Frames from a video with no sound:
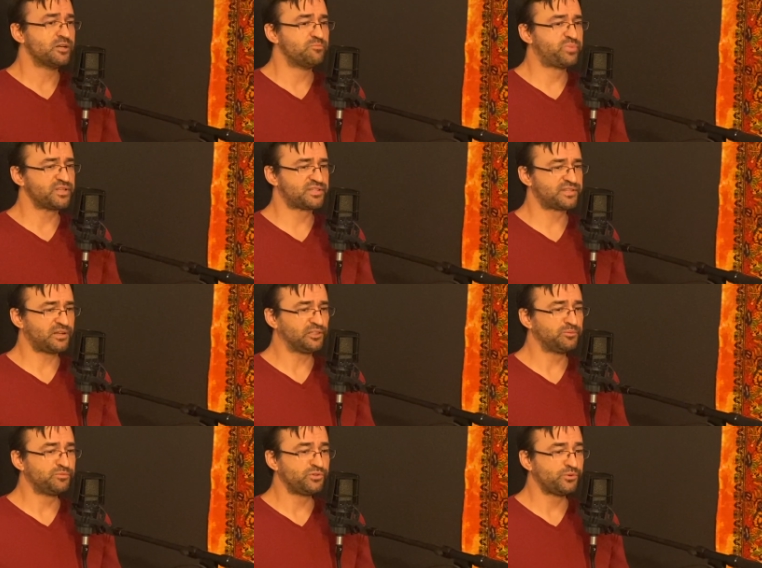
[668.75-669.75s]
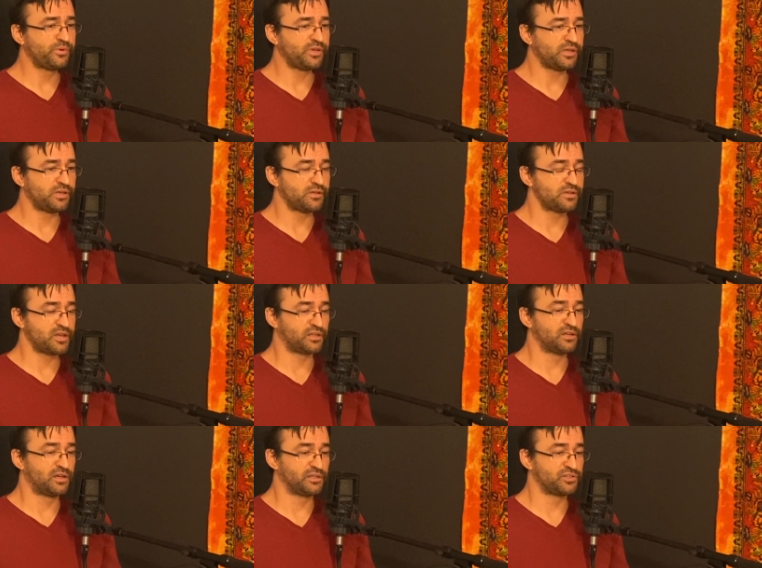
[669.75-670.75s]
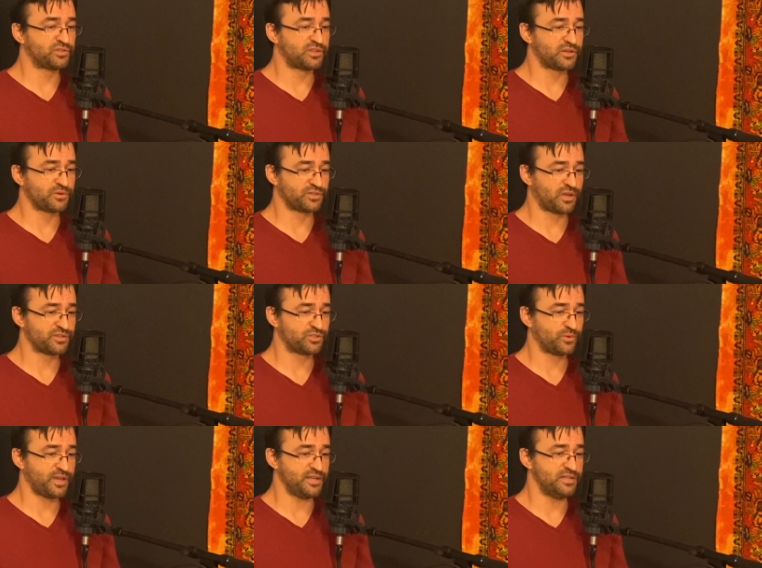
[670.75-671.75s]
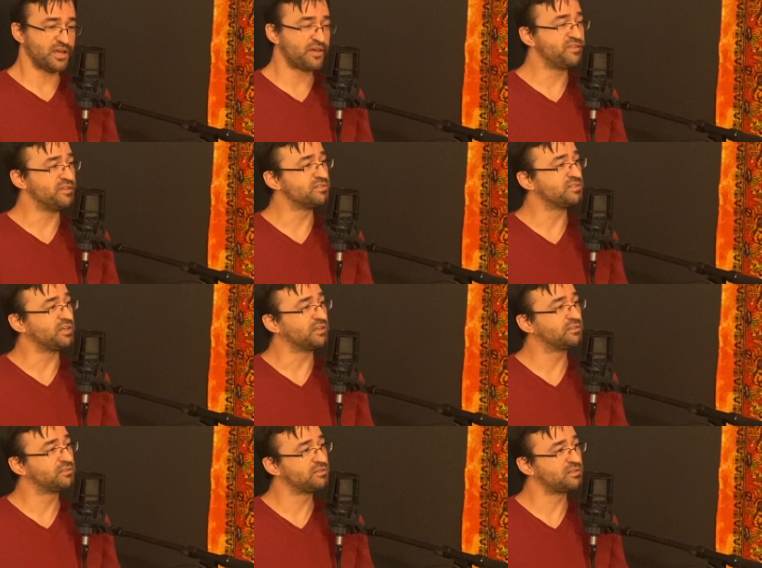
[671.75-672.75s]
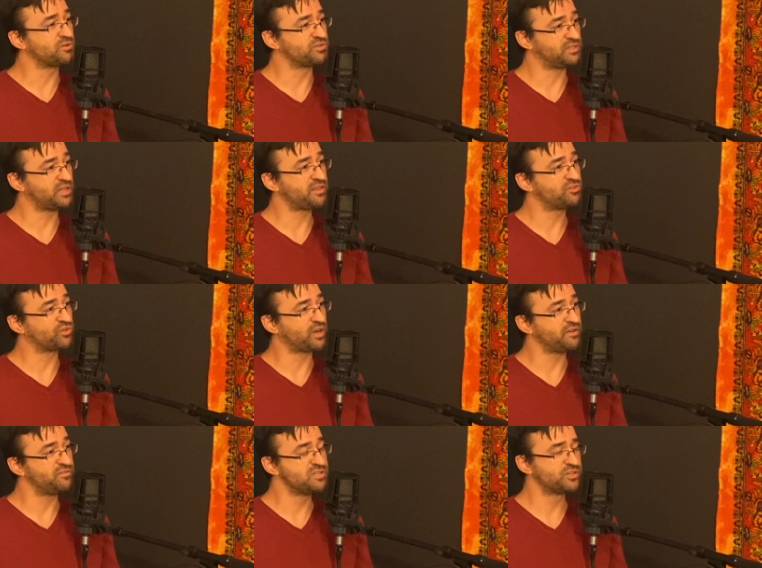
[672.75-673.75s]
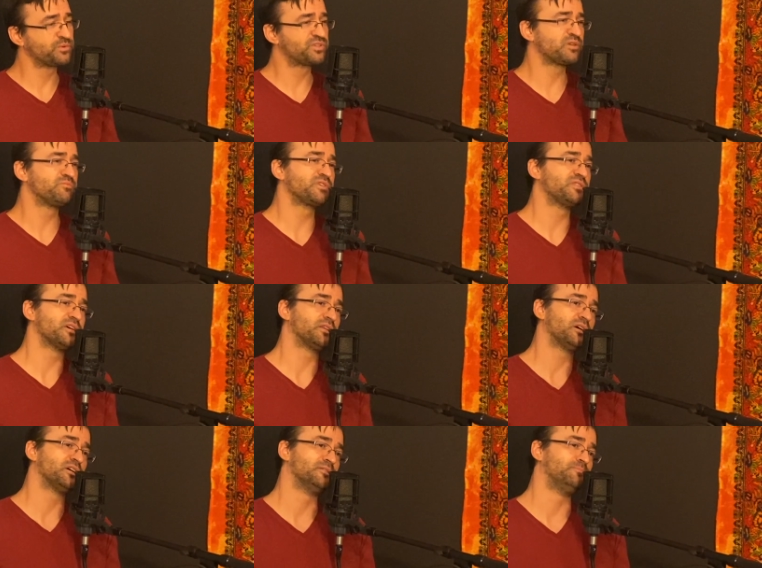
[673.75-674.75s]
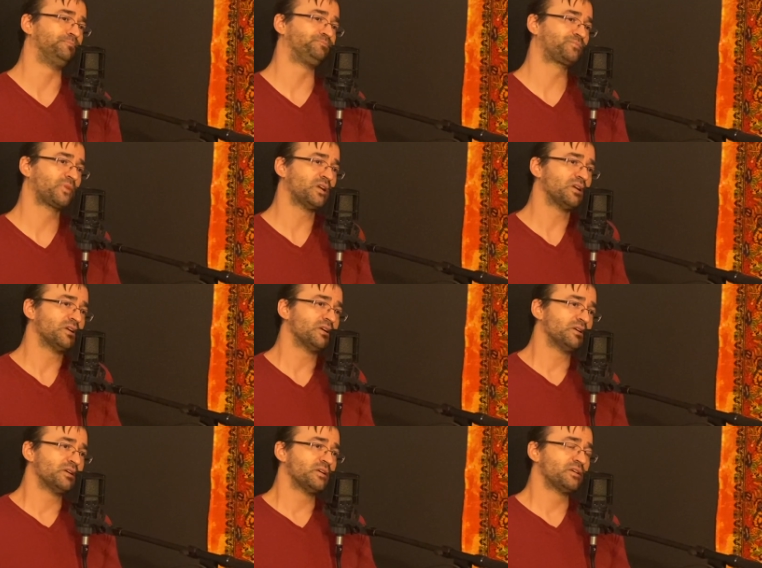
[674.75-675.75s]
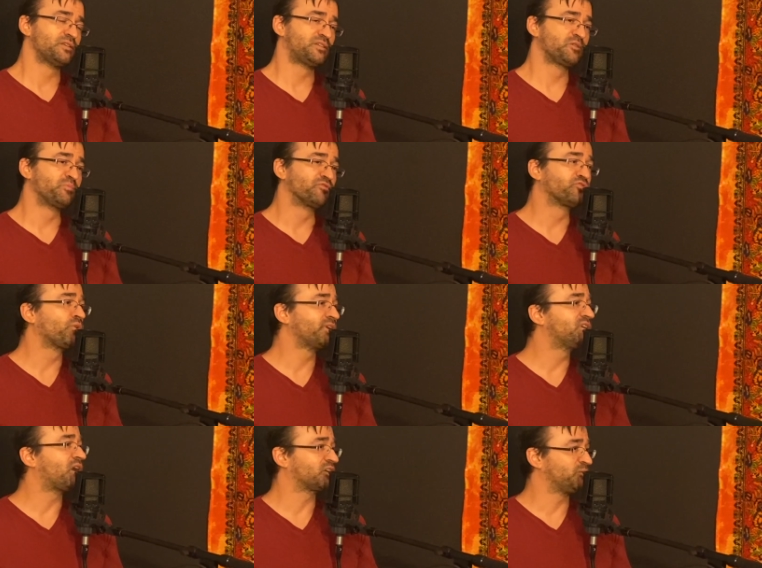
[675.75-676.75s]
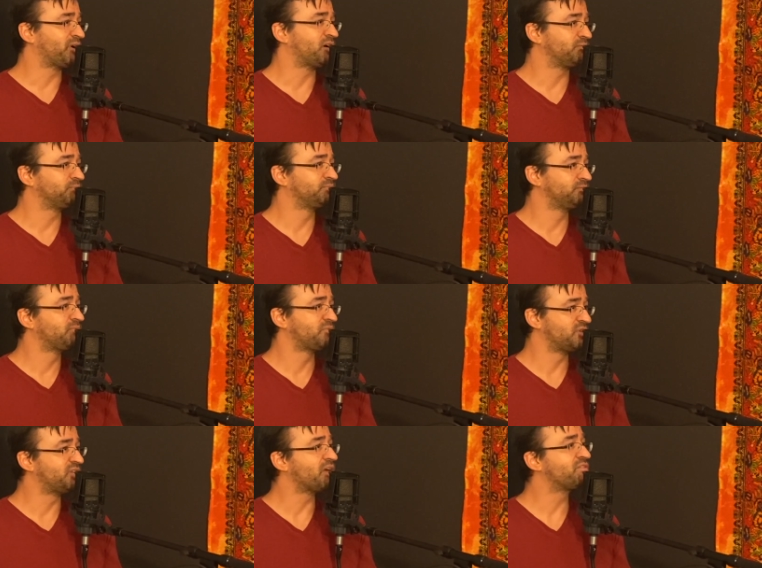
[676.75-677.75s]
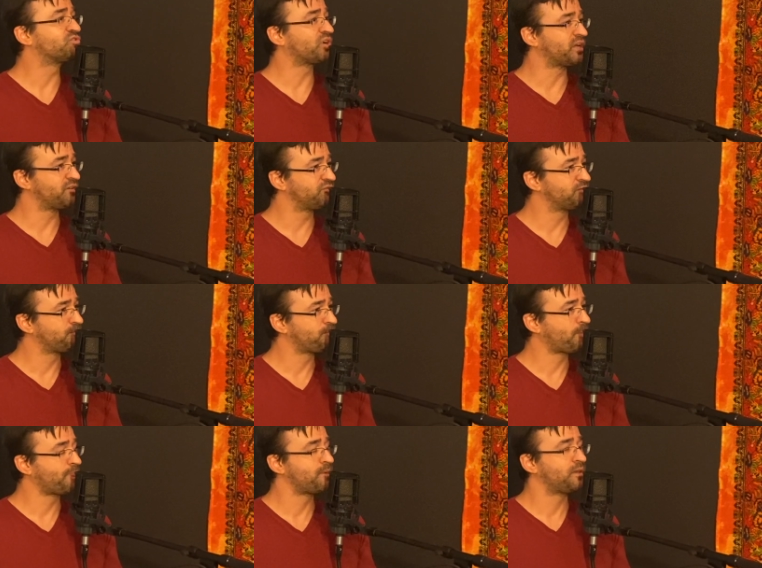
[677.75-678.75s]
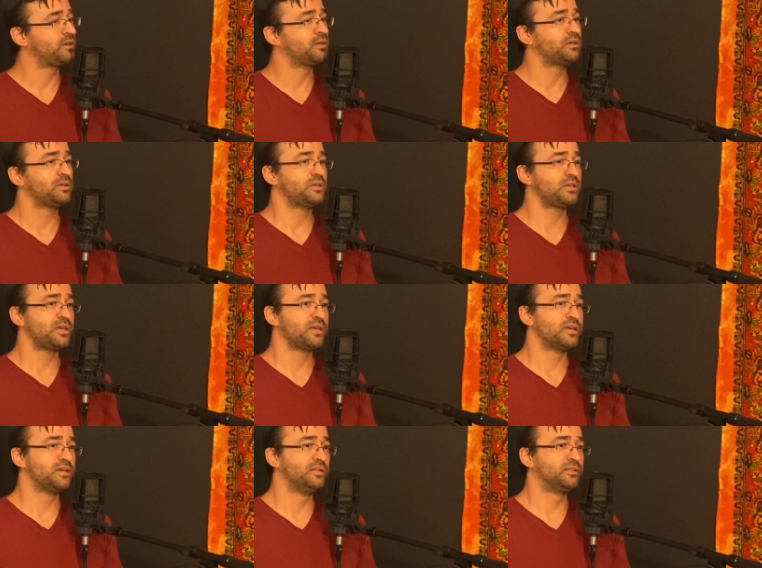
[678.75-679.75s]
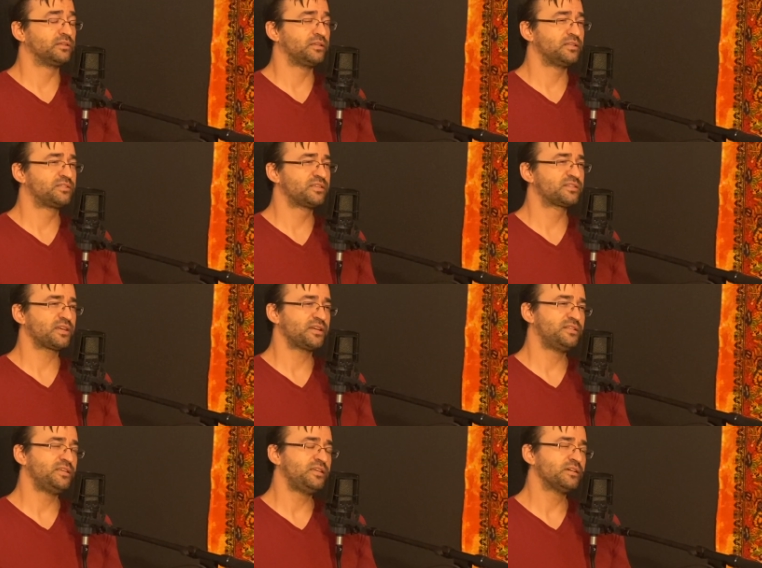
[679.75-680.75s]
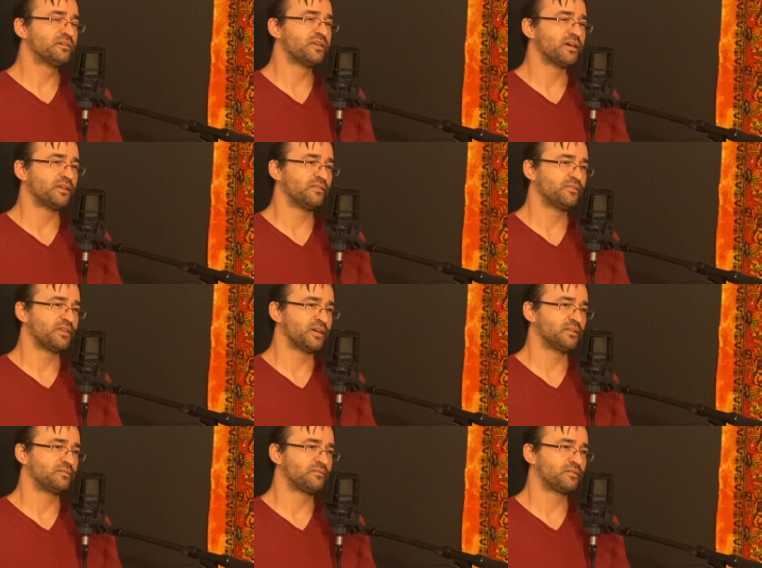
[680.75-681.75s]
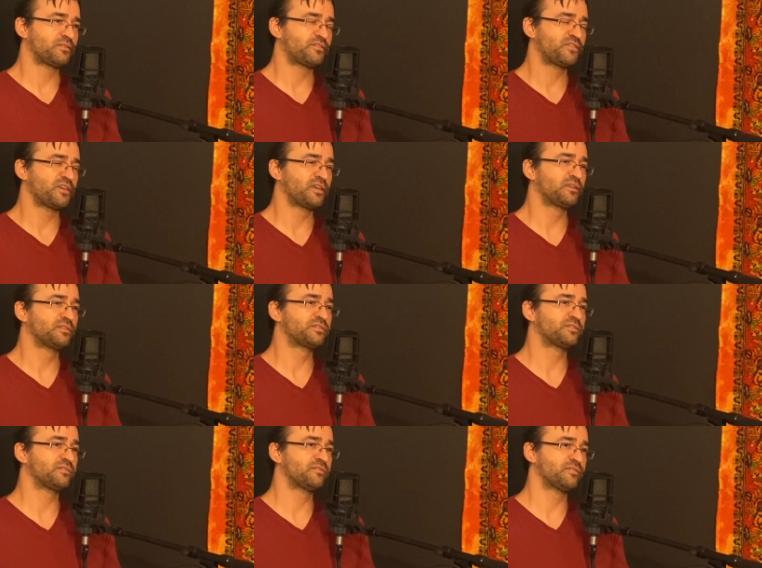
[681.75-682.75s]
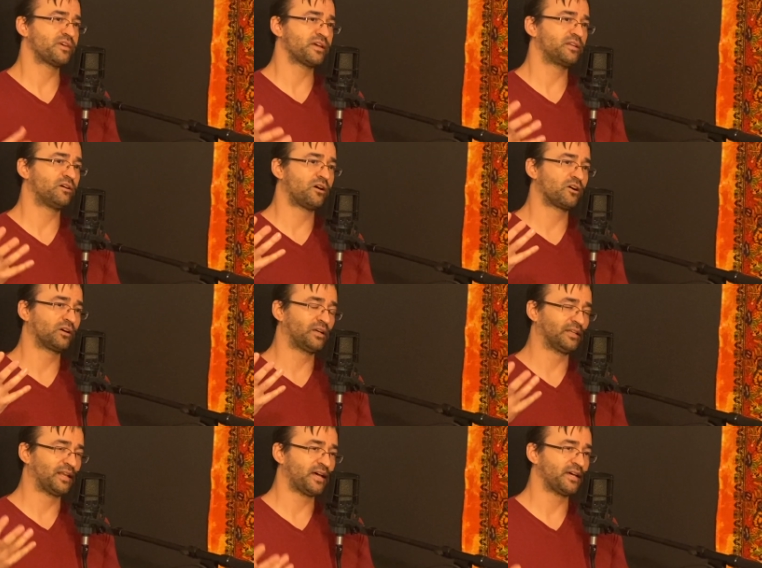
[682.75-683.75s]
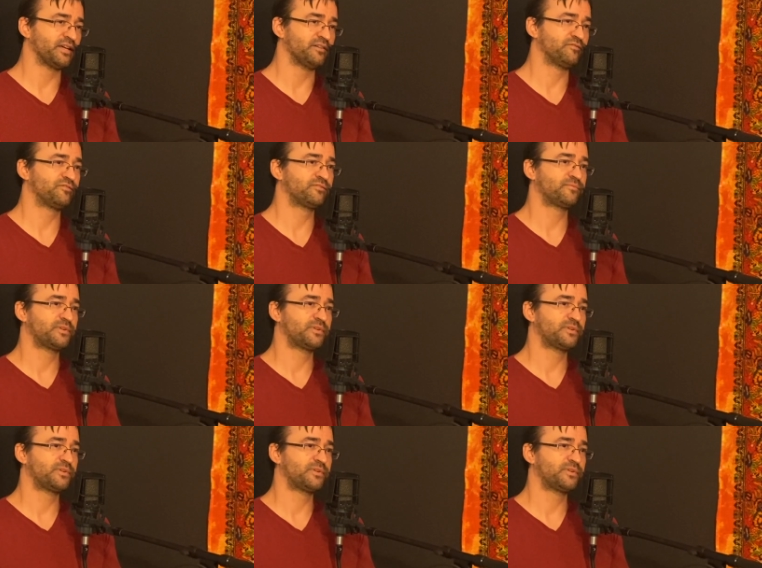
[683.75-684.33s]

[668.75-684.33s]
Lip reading: But seldom do we acknowledge that there is also a death instinct, that there is a death drive. And this was something that Sigmund Freud talked about, the death drive. And it's this idea that things that are alive,